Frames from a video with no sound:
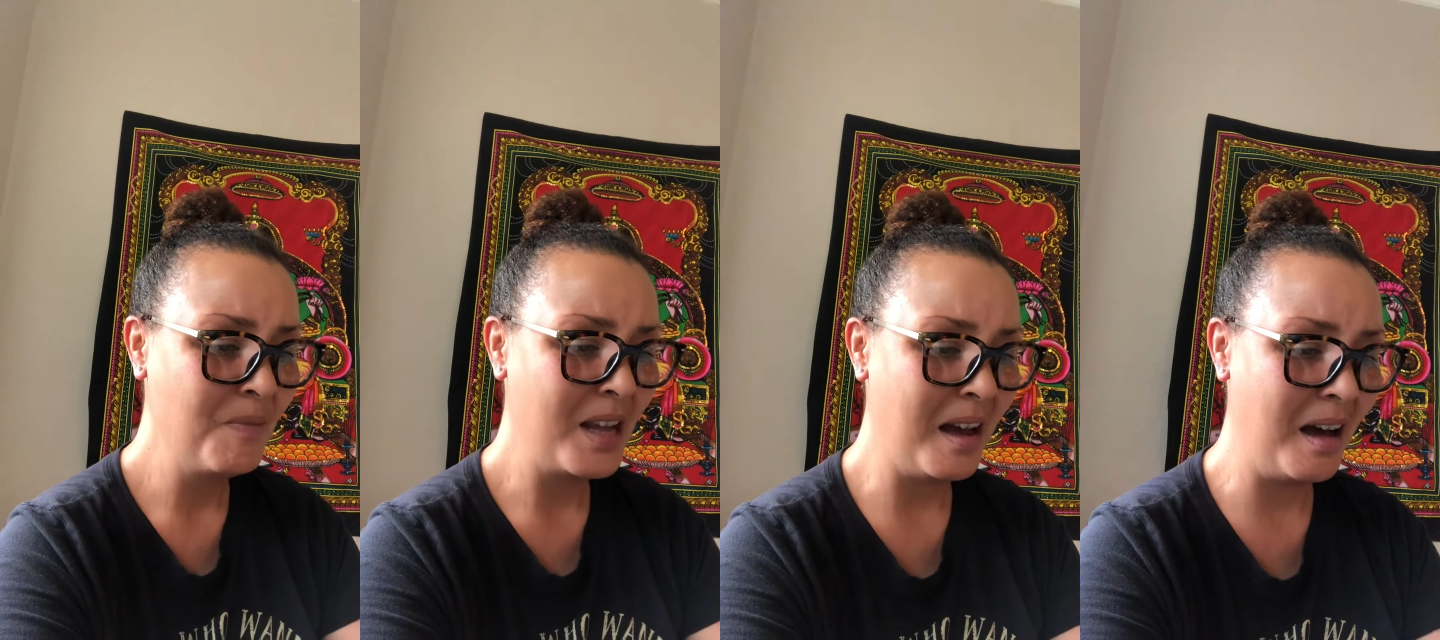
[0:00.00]

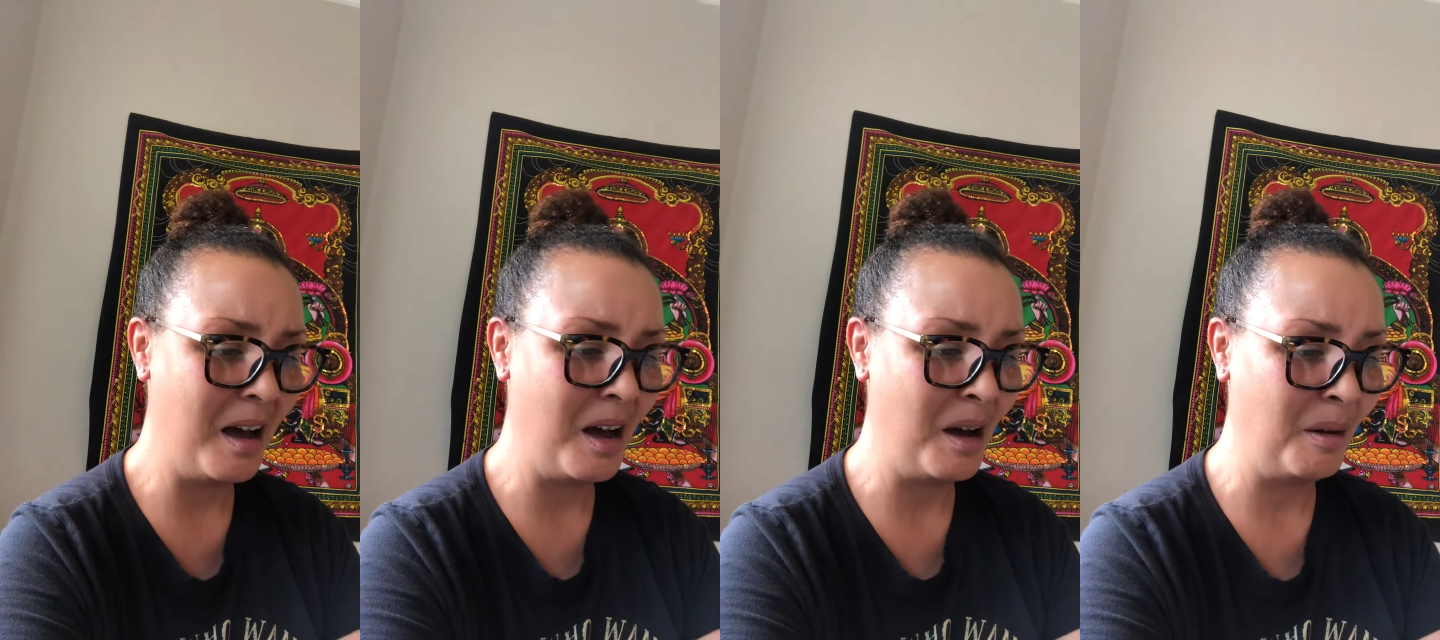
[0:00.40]

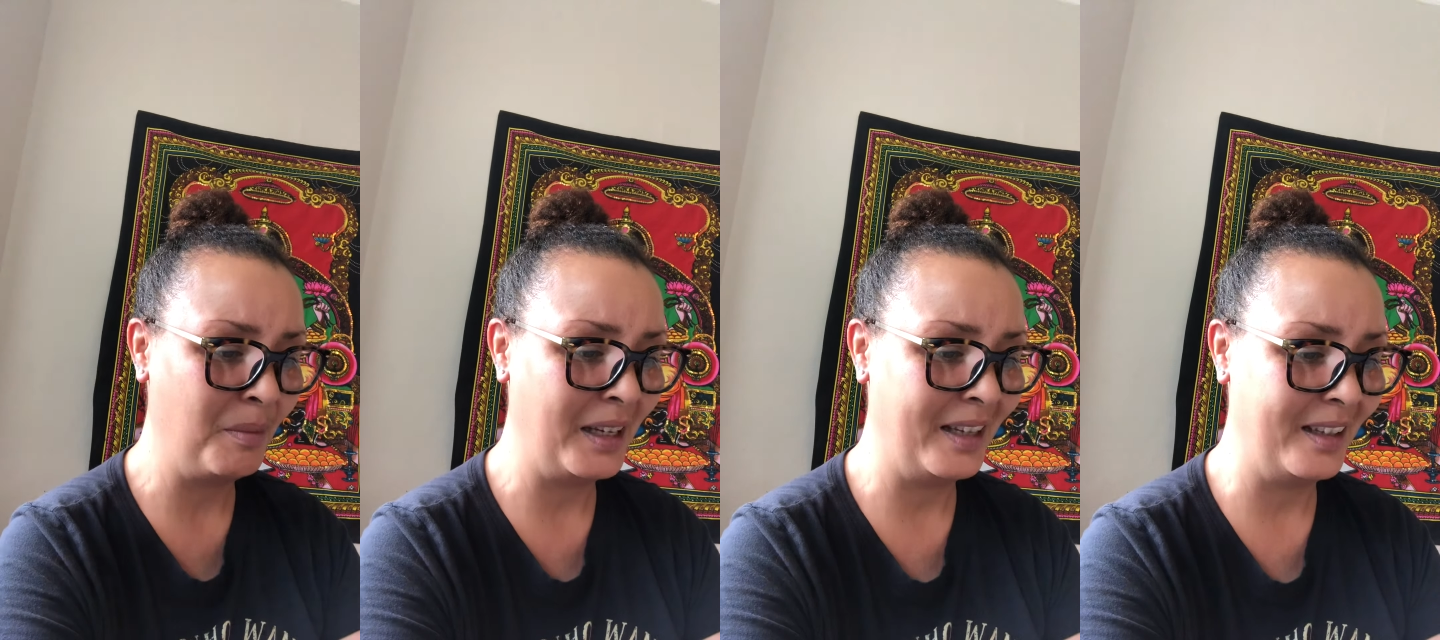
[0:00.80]
um,
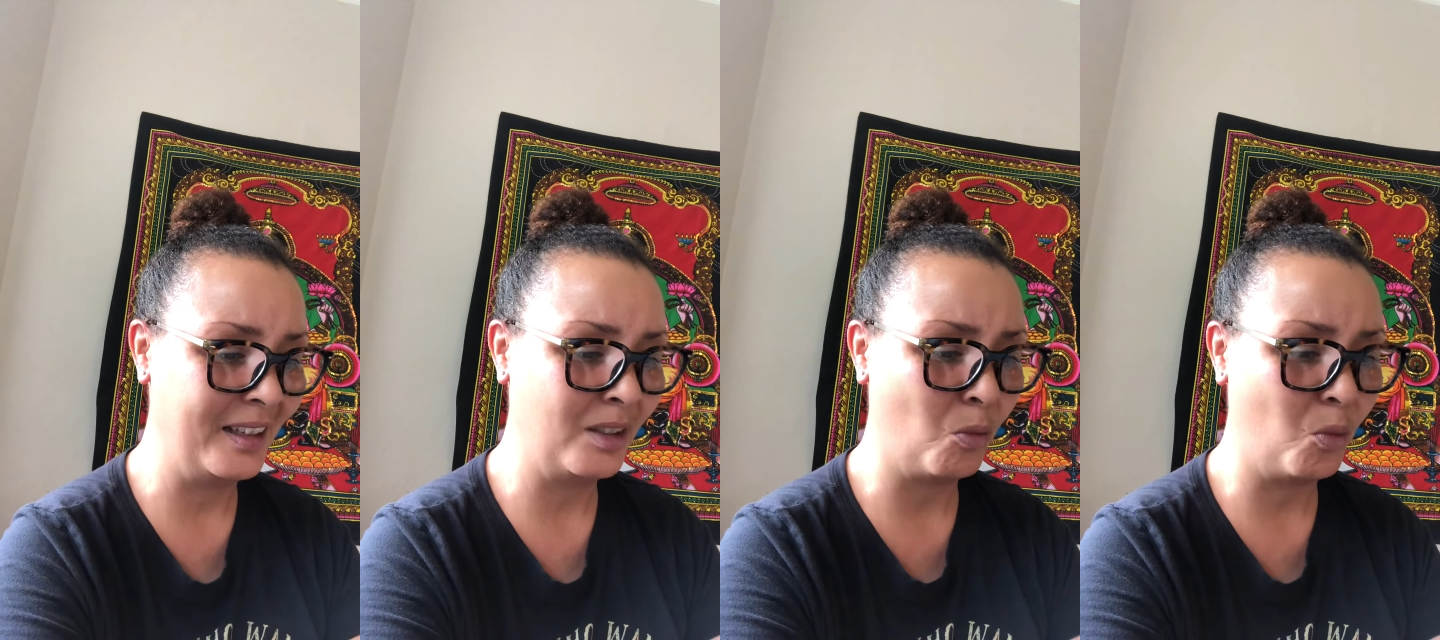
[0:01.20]

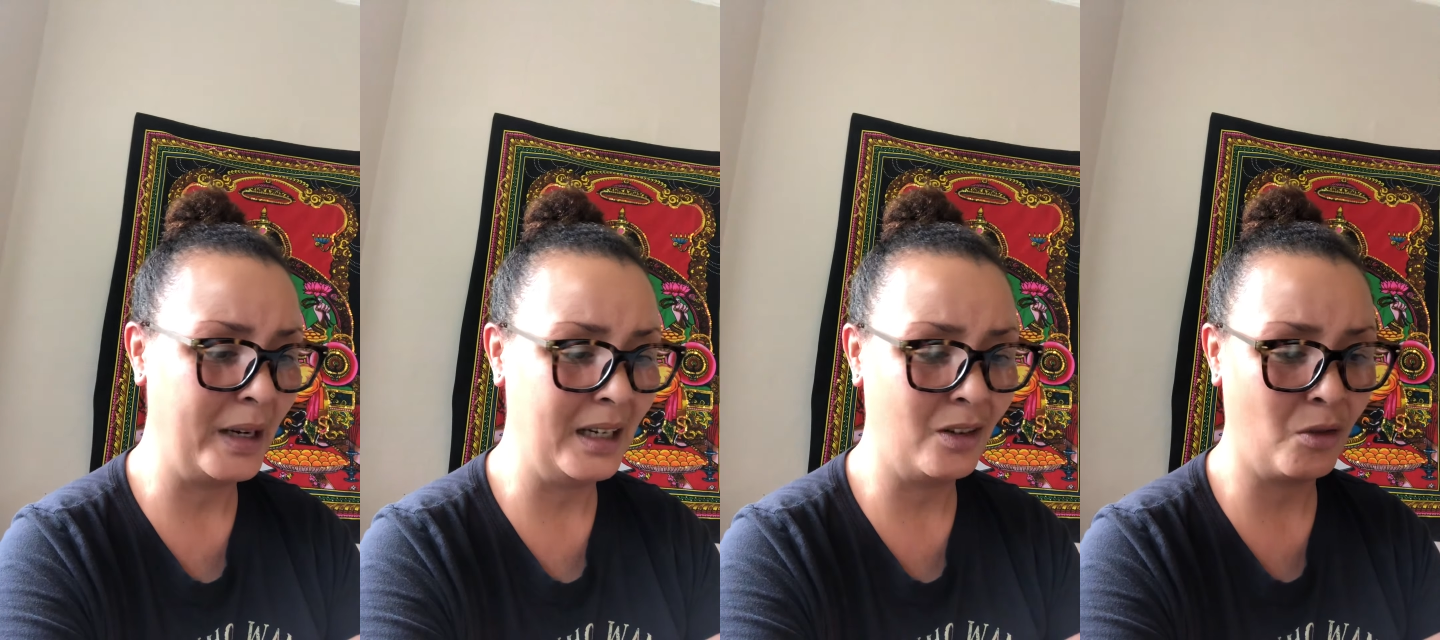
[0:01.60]
is
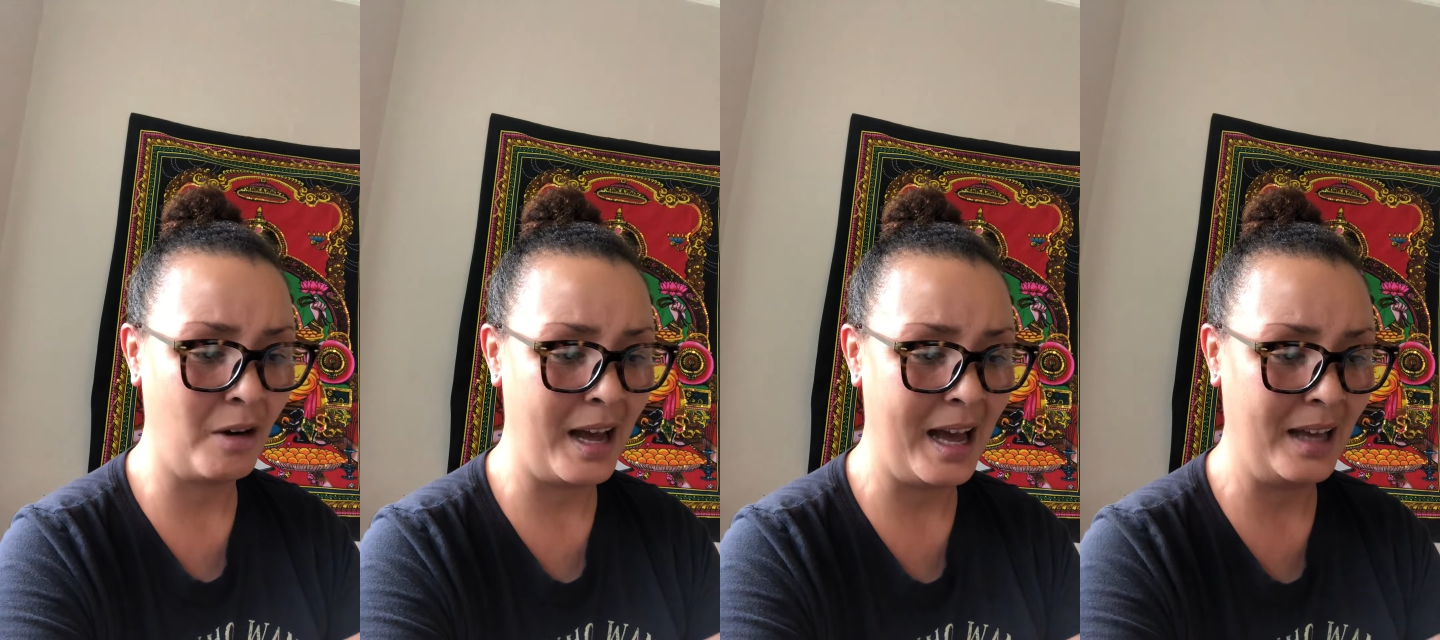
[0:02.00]

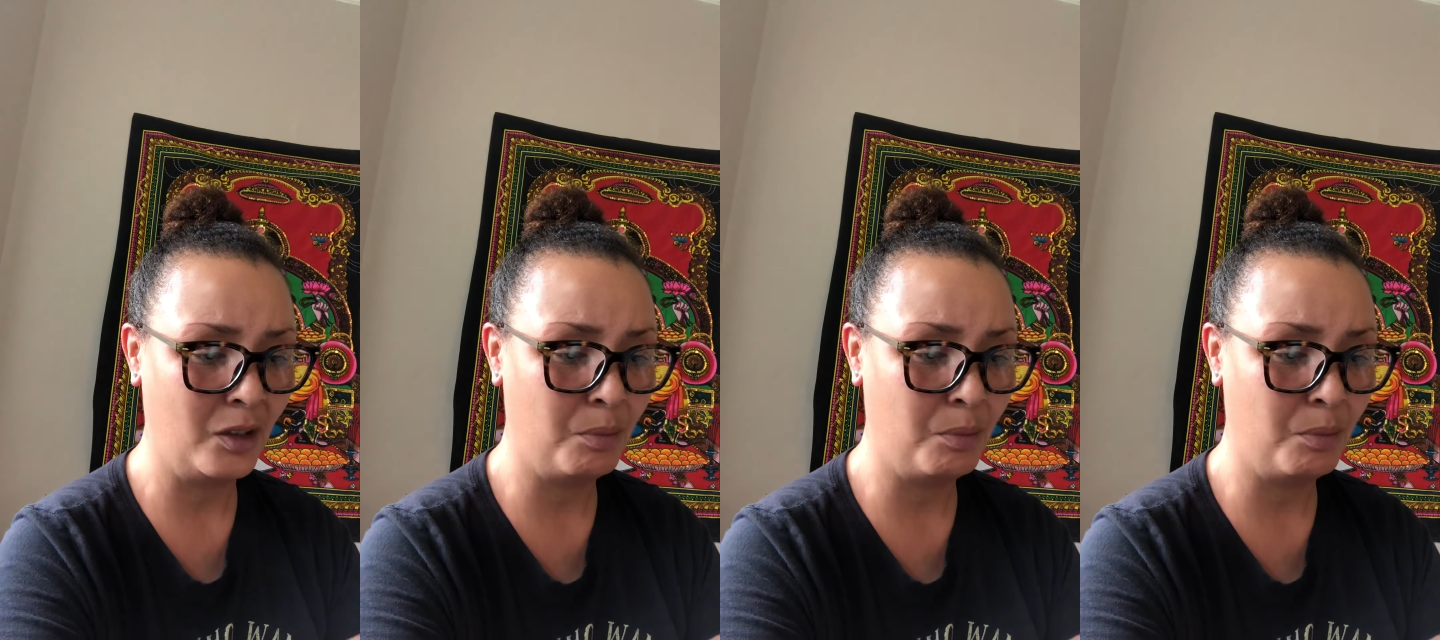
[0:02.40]
wheatgrass,